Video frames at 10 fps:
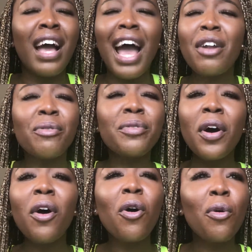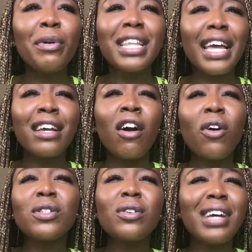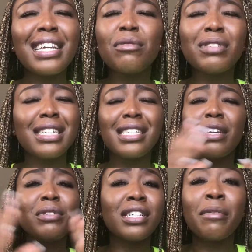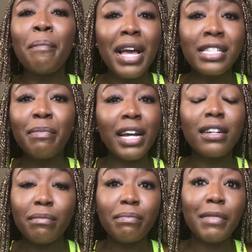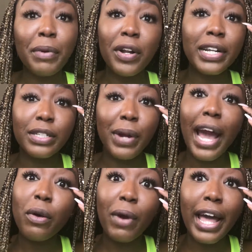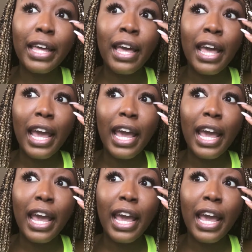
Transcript: I don't know, but like, also it was just a mess. My priorities were out of whack.